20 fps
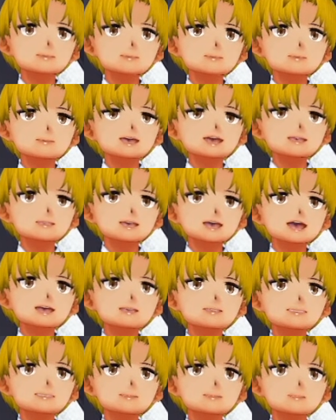About how I
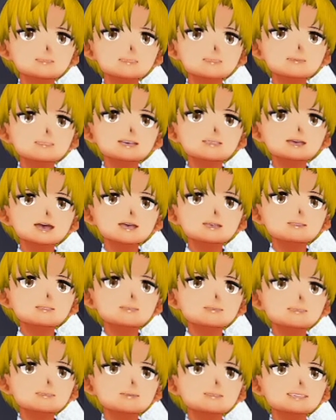basically turned down her
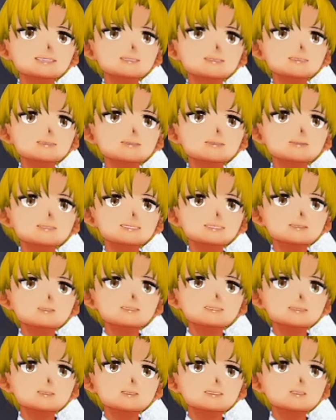confession? That
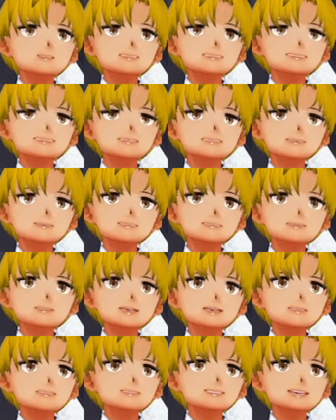makes me really seem
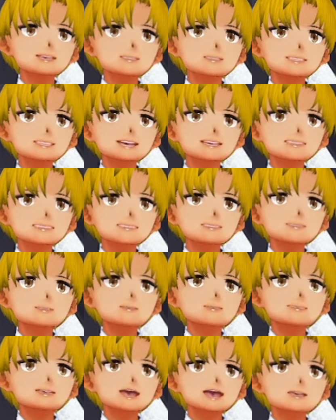like the bad guy here.
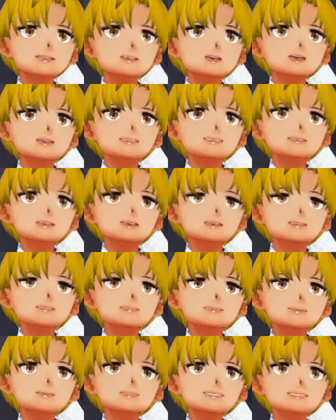But I'm the one who knows
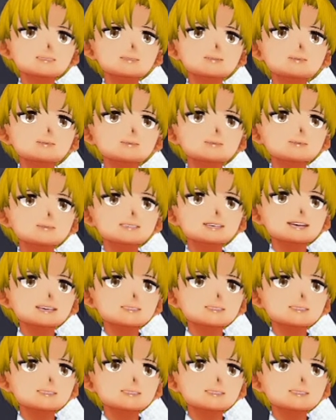what's best for her, right?